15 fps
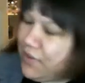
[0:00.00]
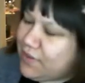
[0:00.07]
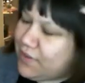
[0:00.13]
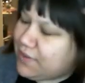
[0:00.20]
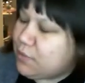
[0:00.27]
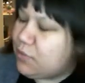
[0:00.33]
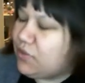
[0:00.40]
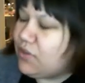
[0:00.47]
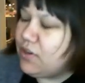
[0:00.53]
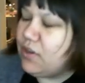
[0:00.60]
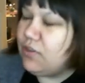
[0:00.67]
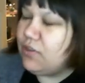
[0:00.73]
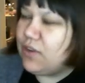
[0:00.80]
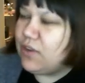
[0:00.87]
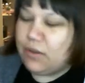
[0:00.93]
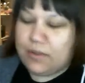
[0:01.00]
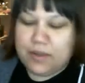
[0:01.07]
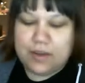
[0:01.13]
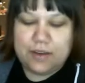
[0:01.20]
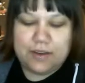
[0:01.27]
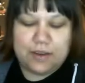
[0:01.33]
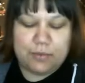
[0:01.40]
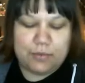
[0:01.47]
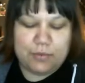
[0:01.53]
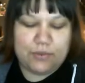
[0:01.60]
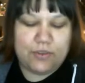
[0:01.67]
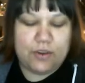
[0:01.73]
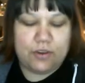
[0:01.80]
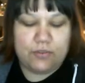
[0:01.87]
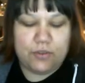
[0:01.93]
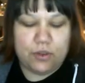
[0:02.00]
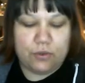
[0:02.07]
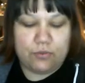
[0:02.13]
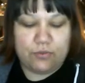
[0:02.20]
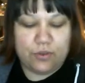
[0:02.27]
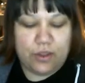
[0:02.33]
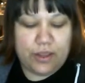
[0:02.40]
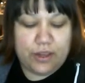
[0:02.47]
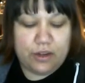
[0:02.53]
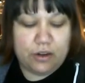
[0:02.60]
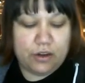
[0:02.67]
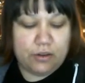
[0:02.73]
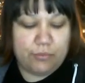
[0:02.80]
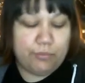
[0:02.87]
it's 10% off now, and then a 10% off code for later.